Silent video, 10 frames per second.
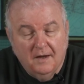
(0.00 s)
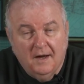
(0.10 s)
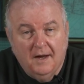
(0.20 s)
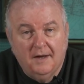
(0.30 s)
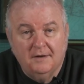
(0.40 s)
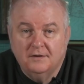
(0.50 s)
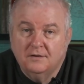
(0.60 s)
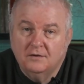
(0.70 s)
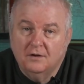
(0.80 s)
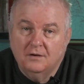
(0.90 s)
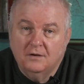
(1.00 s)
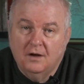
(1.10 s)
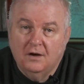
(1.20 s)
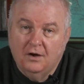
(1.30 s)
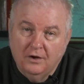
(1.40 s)
And
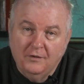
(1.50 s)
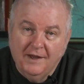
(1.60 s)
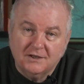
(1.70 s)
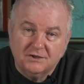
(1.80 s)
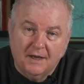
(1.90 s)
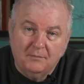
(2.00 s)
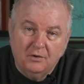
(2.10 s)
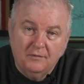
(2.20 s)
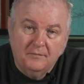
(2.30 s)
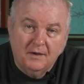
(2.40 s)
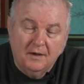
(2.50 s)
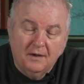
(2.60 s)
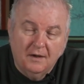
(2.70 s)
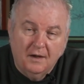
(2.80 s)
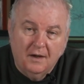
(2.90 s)
on our next demo,
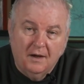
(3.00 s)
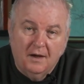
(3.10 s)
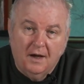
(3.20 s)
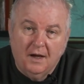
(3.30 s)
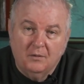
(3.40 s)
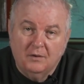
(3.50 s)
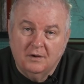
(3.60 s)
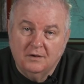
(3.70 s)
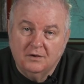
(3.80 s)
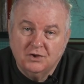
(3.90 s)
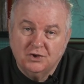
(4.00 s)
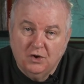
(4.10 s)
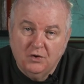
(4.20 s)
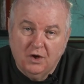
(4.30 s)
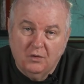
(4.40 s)
I will
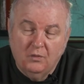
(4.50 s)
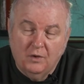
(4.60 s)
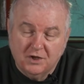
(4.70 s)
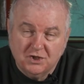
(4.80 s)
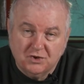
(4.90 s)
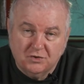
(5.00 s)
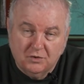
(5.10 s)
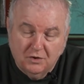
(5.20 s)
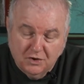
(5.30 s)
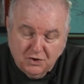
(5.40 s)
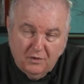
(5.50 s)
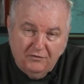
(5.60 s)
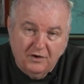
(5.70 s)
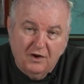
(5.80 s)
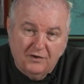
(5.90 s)
show you what a
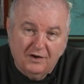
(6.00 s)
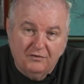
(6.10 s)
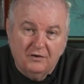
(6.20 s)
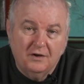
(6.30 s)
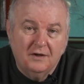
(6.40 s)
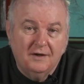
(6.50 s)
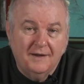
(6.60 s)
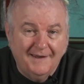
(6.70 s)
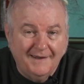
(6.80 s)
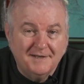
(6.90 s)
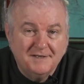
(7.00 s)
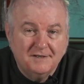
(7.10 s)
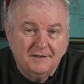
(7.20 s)
swift rifle is,